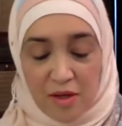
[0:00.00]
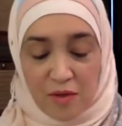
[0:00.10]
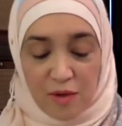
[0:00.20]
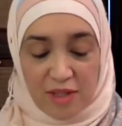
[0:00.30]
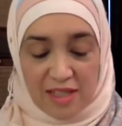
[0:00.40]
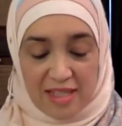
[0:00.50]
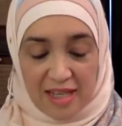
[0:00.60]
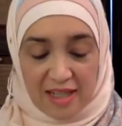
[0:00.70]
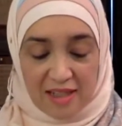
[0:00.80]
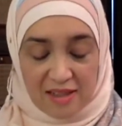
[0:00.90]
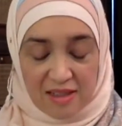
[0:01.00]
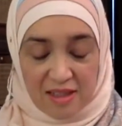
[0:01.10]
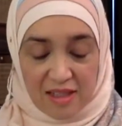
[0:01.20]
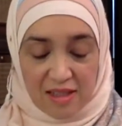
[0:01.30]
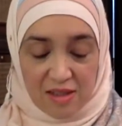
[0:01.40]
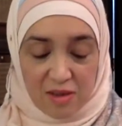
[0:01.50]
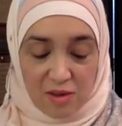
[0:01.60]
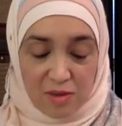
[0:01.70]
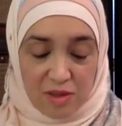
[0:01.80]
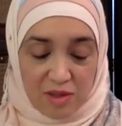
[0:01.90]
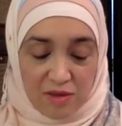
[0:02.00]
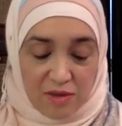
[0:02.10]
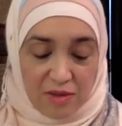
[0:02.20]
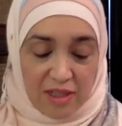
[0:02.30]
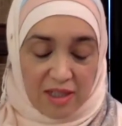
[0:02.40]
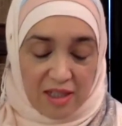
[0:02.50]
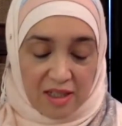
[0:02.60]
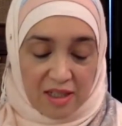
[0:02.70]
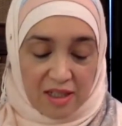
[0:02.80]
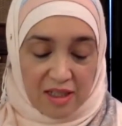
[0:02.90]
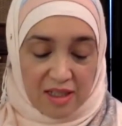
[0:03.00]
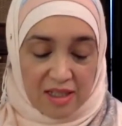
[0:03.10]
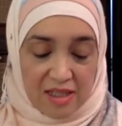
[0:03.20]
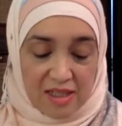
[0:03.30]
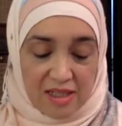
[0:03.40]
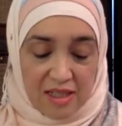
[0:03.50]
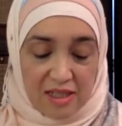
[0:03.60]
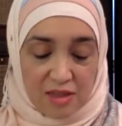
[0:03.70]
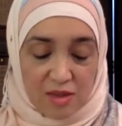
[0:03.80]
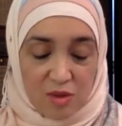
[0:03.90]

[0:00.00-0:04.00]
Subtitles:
For the second installment of the reading, it is titled,